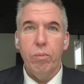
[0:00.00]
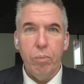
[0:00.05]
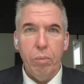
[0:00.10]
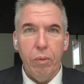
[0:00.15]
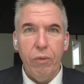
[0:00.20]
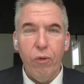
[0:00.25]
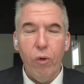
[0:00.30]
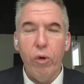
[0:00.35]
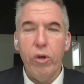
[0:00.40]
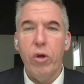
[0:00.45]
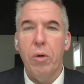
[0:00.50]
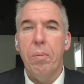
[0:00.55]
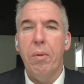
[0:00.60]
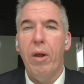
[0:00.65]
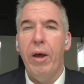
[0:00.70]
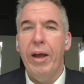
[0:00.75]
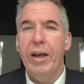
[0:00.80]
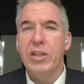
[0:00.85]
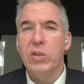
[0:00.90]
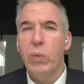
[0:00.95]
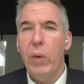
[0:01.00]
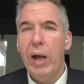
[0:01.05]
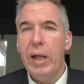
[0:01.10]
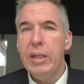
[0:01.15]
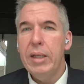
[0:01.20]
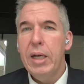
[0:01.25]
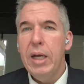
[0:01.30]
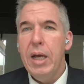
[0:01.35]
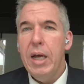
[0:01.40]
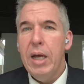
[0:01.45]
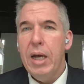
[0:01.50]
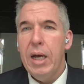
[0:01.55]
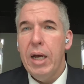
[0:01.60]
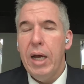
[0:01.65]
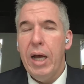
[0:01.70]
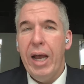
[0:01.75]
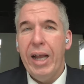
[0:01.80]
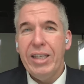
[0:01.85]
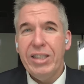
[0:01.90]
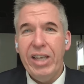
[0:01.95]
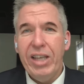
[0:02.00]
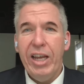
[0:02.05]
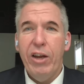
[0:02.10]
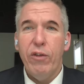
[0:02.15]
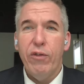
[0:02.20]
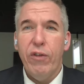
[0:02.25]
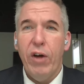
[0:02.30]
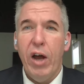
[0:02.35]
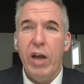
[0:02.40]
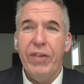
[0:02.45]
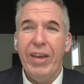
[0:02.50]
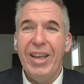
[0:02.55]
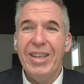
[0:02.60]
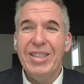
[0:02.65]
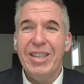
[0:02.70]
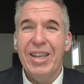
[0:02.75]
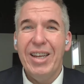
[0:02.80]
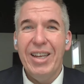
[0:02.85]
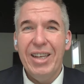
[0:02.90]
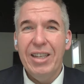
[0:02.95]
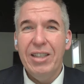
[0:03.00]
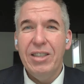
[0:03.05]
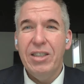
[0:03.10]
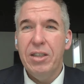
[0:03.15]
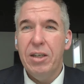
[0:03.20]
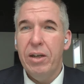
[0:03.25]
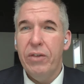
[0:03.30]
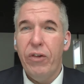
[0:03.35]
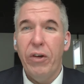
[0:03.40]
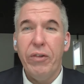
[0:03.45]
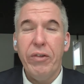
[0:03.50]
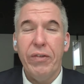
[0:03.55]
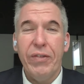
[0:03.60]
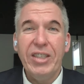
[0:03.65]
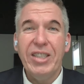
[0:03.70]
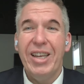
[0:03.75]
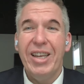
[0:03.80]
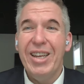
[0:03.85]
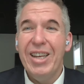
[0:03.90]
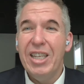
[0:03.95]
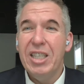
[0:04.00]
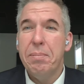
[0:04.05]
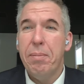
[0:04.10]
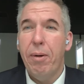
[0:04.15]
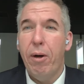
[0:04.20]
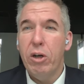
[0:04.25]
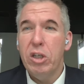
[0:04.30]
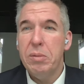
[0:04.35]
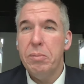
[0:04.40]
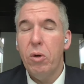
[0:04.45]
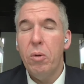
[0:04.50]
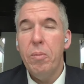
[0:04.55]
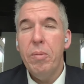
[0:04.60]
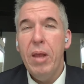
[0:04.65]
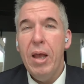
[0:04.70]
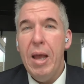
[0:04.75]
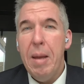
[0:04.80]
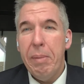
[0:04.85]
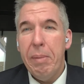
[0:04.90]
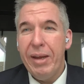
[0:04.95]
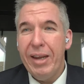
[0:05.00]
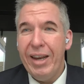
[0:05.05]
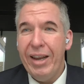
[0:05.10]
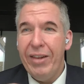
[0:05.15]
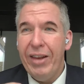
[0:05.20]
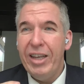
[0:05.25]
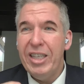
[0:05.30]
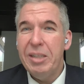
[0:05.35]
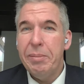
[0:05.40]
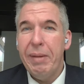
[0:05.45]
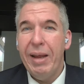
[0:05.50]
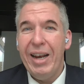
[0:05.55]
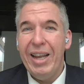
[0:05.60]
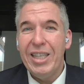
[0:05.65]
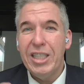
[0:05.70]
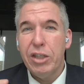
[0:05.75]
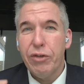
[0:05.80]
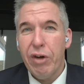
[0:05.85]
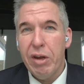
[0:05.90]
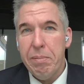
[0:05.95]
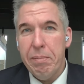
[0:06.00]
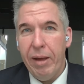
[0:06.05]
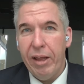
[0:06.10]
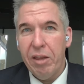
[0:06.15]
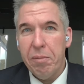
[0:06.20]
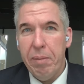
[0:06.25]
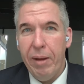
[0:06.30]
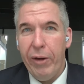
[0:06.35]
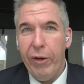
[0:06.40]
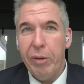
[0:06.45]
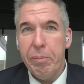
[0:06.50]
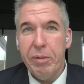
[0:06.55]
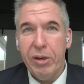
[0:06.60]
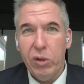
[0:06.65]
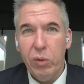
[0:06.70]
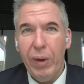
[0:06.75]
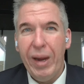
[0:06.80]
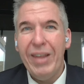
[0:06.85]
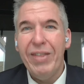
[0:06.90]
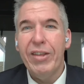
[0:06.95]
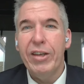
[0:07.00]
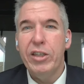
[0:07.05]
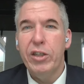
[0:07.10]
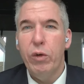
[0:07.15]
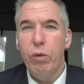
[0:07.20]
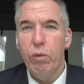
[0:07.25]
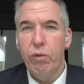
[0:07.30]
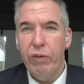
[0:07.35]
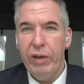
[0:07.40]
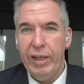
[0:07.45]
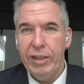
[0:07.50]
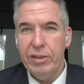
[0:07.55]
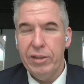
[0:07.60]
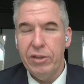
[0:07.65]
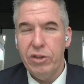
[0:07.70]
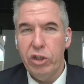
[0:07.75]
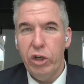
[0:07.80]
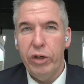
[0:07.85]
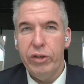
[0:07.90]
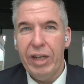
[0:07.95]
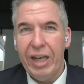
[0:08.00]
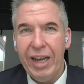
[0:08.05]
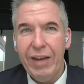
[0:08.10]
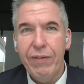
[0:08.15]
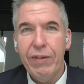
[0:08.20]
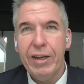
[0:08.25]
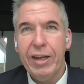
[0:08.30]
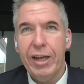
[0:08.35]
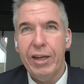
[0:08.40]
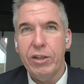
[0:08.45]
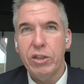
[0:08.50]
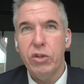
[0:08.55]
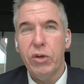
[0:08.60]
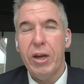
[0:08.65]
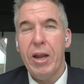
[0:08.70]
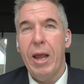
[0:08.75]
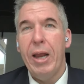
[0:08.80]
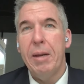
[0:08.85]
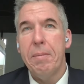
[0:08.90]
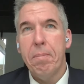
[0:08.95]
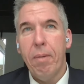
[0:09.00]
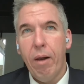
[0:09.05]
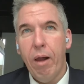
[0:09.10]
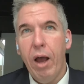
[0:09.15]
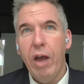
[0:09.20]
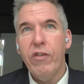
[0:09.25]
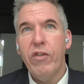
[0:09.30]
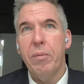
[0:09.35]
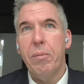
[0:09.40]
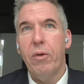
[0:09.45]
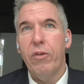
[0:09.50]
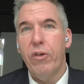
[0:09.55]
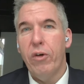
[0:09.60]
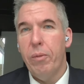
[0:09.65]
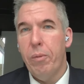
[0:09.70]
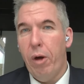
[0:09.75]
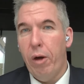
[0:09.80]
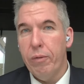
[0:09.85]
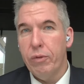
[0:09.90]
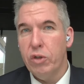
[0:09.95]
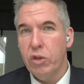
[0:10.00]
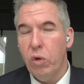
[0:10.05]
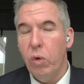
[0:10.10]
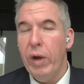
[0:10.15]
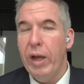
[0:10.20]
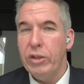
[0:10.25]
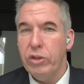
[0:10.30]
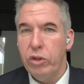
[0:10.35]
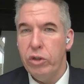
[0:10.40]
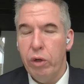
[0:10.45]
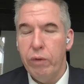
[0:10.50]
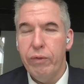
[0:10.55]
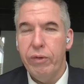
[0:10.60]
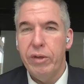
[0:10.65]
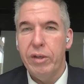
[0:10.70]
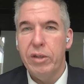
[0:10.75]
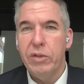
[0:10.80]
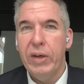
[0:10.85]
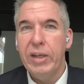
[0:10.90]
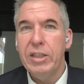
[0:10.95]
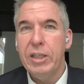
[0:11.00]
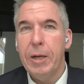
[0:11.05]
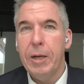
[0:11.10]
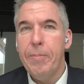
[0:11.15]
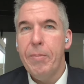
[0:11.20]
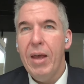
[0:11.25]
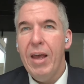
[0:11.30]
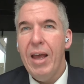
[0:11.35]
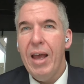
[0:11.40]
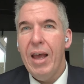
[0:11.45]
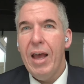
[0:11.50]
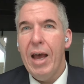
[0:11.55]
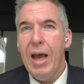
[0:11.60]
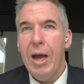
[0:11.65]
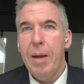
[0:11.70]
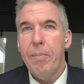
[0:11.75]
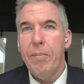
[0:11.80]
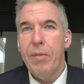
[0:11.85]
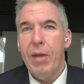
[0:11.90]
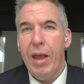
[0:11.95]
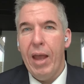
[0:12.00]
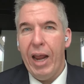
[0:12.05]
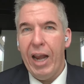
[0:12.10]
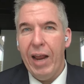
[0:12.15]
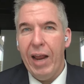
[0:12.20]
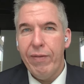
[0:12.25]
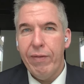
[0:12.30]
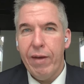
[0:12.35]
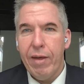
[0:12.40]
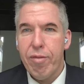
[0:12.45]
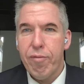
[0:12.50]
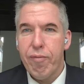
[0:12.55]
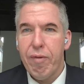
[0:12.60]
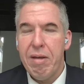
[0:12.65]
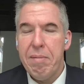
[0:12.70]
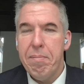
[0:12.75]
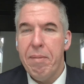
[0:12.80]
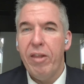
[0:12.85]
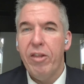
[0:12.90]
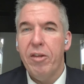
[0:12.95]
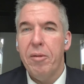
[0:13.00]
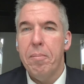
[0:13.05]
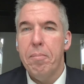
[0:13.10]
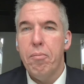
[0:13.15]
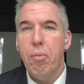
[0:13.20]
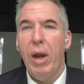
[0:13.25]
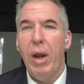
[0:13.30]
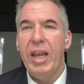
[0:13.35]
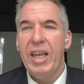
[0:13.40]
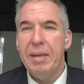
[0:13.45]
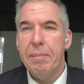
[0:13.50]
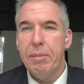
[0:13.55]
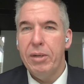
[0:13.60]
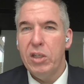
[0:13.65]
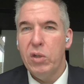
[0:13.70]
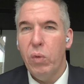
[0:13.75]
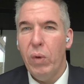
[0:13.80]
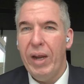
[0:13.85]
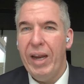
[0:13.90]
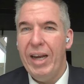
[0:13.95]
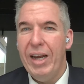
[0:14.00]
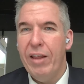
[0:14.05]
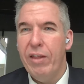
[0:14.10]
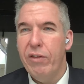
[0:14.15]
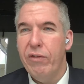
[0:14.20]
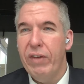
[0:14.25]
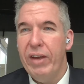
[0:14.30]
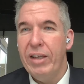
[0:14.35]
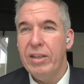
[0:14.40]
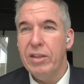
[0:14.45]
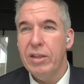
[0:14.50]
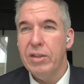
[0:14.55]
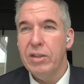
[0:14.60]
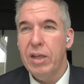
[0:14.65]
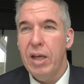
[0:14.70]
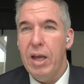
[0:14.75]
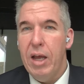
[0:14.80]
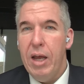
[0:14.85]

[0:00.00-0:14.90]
before you apply as well. A second 5-year visa is possible, but it needs to be at least a 3-month period between the two visas. You have to leave the country and apply from offshore, as you do for this visa, and have that 3-month break between the visas.